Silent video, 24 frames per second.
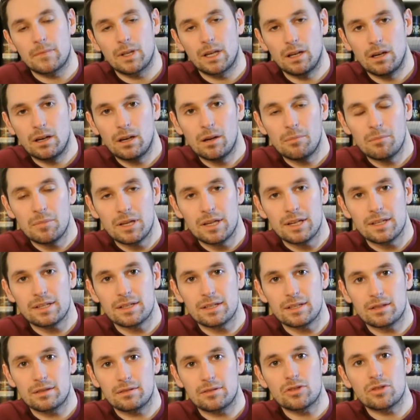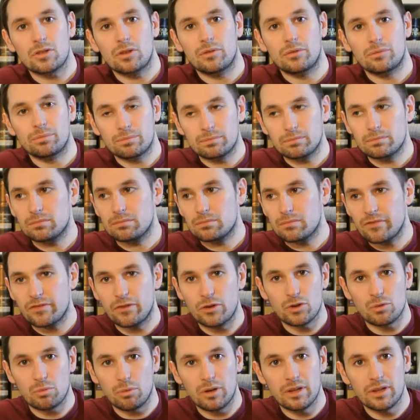It is the sort of
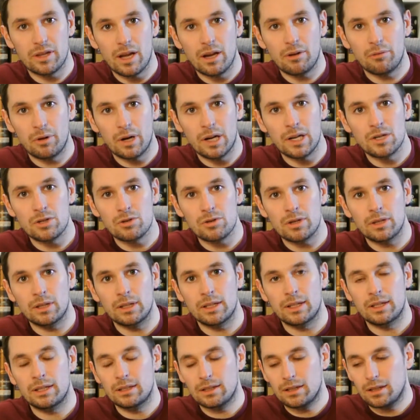first one in their range, really.